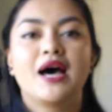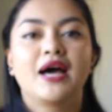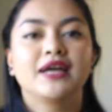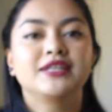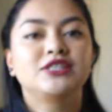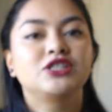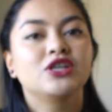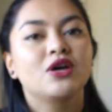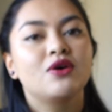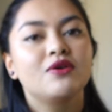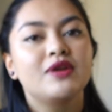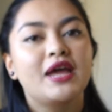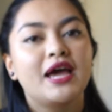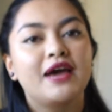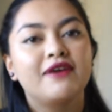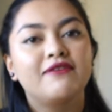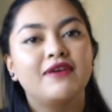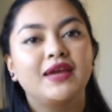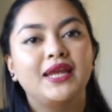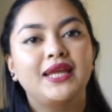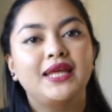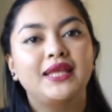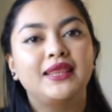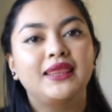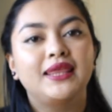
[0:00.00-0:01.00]
I don't
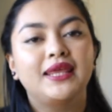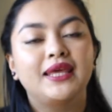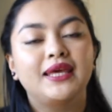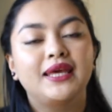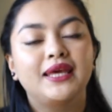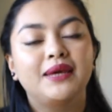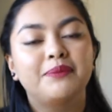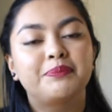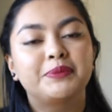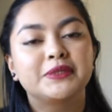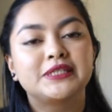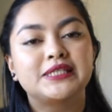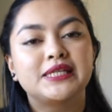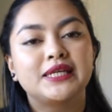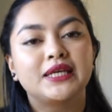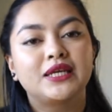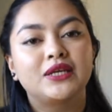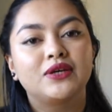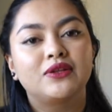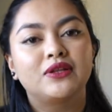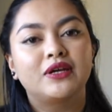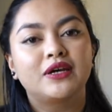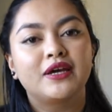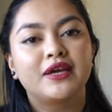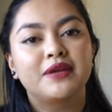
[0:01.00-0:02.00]
have anything
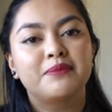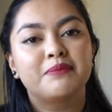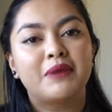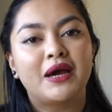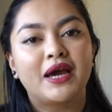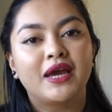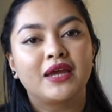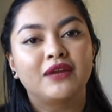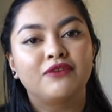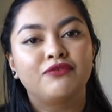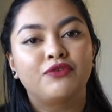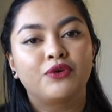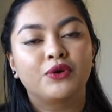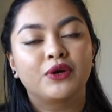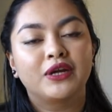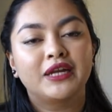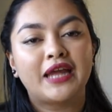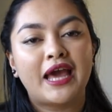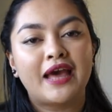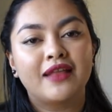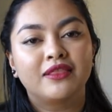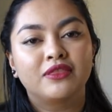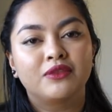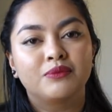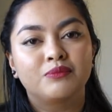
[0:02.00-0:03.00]
particular in mind for it
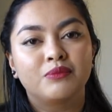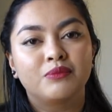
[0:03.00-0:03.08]
at the